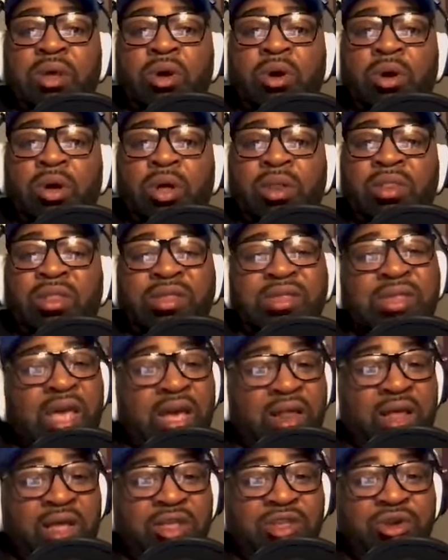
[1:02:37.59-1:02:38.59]
on the
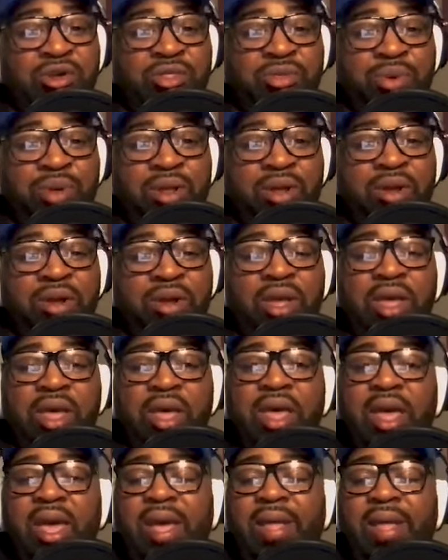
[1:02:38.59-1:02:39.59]
psychological thriller, and